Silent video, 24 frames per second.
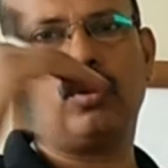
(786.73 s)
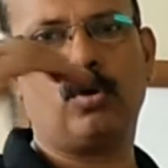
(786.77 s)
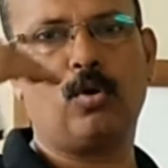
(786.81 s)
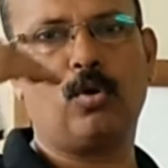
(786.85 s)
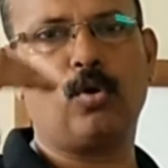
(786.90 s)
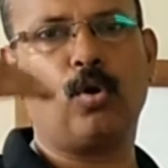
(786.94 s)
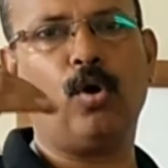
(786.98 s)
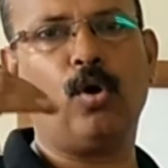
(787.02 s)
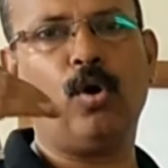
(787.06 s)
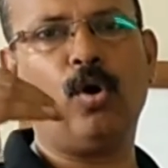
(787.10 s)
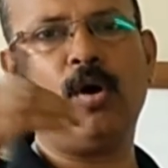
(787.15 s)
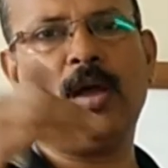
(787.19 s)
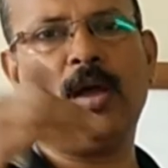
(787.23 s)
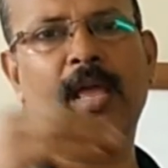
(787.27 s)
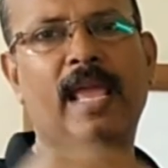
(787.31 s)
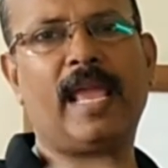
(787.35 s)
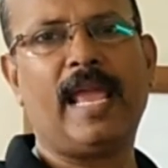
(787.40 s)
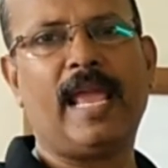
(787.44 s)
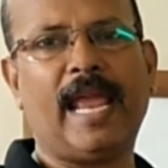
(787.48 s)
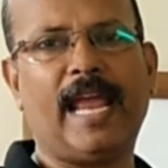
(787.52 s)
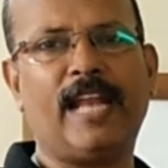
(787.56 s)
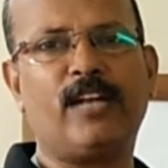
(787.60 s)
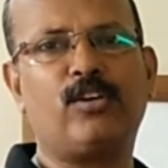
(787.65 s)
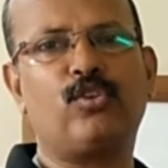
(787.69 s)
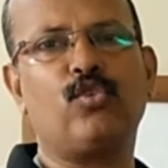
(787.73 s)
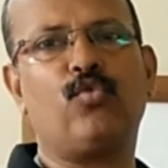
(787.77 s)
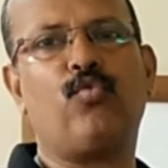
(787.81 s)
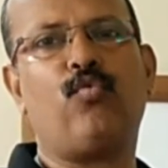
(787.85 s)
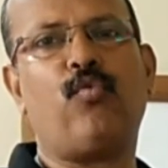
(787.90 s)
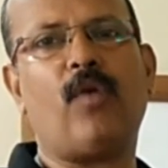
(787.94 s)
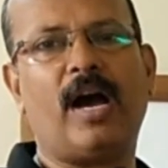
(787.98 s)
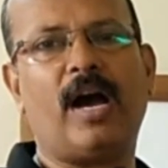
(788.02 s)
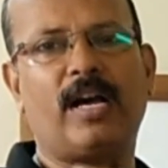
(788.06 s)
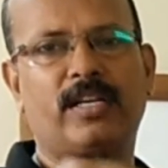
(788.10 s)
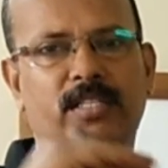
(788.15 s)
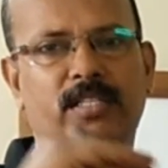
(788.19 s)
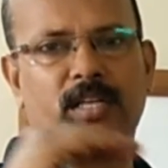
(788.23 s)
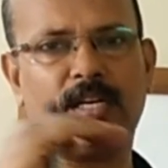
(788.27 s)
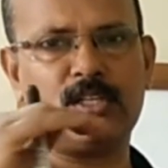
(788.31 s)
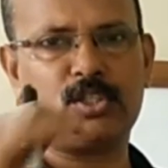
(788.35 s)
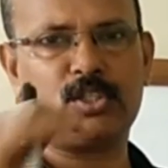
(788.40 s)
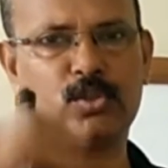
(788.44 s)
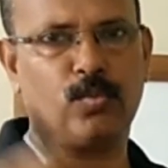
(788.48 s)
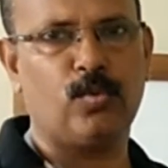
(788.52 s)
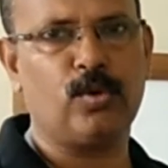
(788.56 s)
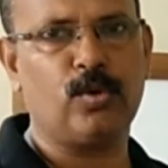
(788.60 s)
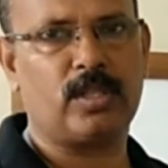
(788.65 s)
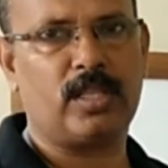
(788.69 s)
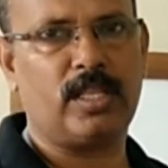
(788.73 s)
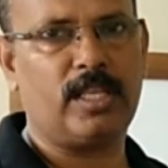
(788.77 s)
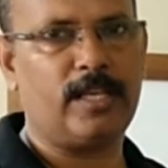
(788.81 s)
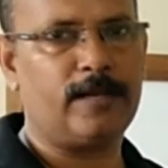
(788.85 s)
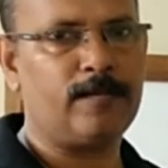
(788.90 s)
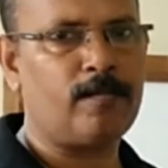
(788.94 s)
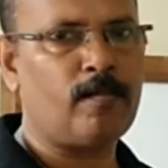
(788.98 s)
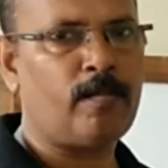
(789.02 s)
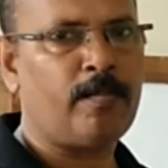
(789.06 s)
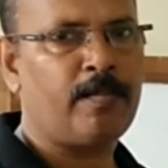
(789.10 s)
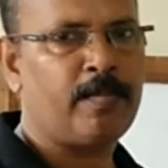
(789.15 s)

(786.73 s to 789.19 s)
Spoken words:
grow and to function smoothly.